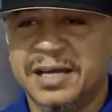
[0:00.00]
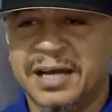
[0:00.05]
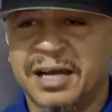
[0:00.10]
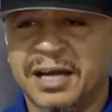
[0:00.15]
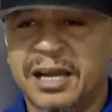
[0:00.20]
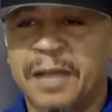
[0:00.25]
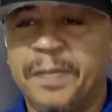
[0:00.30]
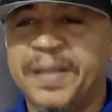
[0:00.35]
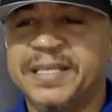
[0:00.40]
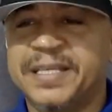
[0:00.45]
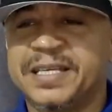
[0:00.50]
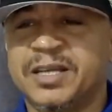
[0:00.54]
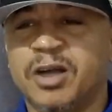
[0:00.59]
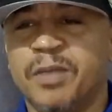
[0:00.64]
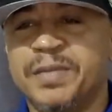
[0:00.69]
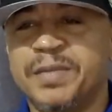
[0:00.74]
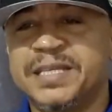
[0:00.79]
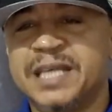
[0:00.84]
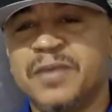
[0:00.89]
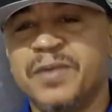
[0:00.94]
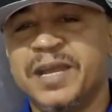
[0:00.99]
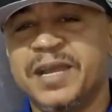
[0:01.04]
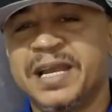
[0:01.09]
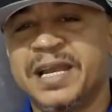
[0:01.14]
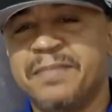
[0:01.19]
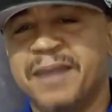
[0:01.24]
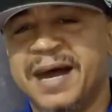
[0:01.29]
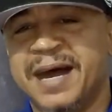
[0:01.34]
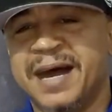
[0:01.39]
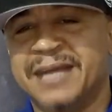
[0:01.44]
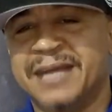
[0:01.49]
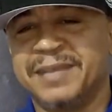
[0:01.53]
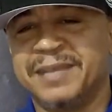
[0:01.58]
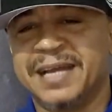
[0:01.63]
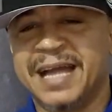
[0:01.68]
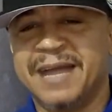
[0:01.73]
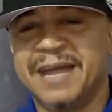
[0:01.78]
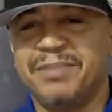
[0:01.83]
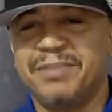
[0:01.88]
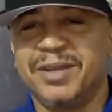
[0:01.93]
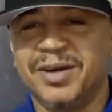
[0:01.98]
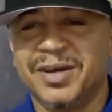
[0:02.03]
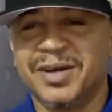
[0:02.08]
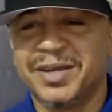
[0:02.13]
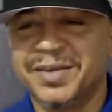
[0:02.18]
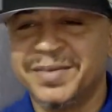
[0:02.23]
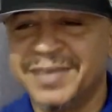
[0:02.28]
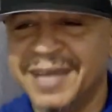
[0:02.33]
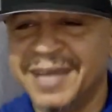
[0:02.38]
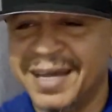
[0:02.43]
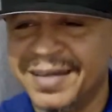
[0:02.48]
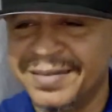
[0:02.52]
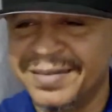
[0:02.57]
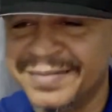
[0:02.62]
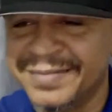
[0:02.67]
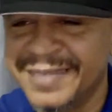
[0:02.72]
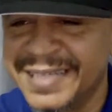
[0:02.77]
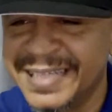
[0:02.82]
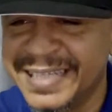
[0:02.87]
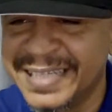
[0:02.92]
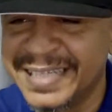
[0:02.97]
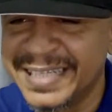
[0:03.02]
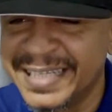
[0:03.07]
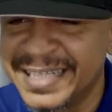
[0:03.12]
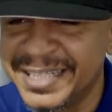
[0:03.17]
Another person come and say, we man, make I block you down with